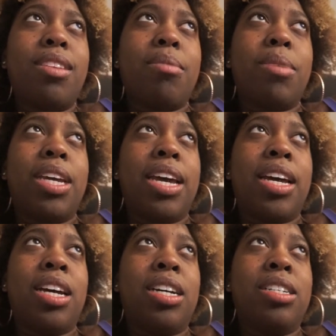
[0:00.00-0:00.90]
But
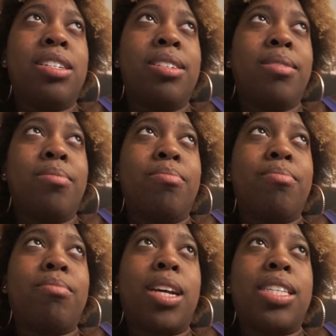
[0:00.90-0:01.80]
yeah,
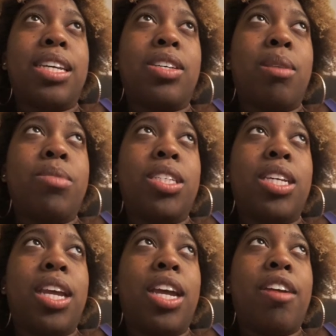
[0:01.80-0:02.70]
like I said, so I'm just
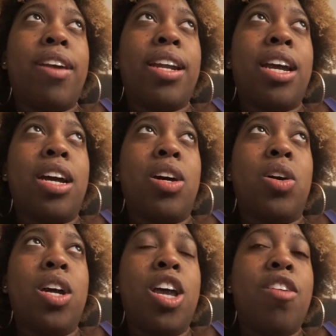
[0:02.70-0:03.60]
sitting here right
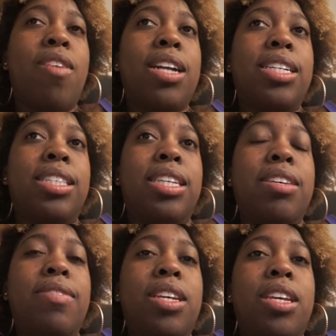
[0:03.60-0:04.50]
now watching
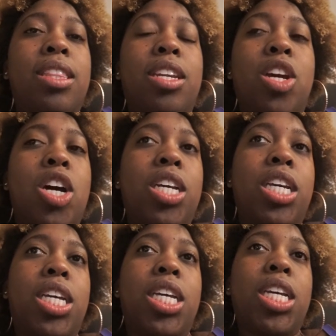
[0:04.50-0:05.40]
TV. The
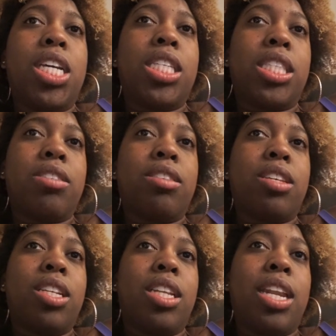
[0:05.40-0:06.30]
doggy
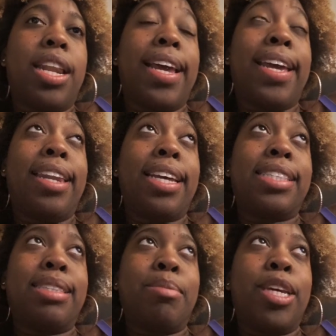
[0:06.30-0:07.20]
is laying
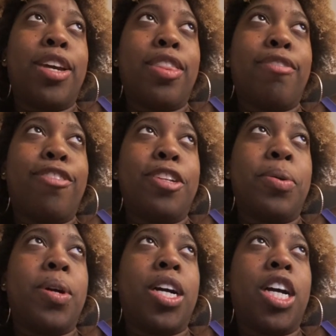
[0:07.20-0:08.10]
next to me on the
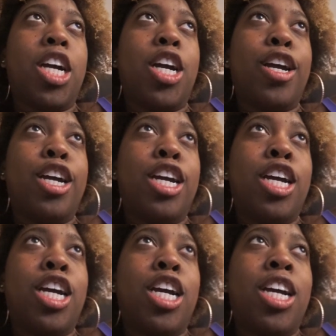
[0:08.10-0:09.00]
floor.
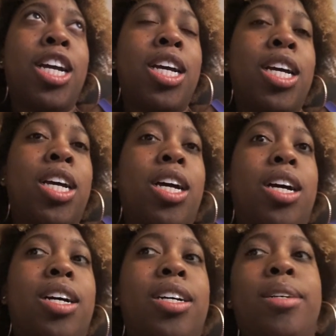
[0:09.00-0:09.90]

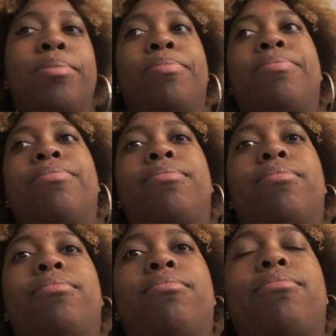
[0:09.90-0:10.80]

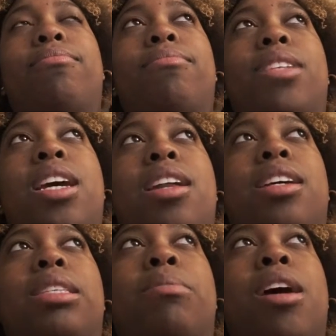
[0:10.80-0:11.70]
Yeah,
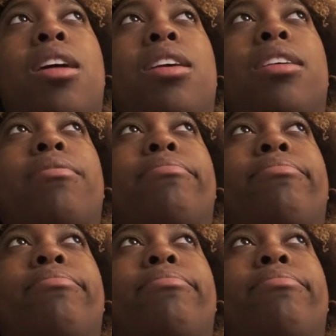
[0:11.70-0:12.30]
that's about it.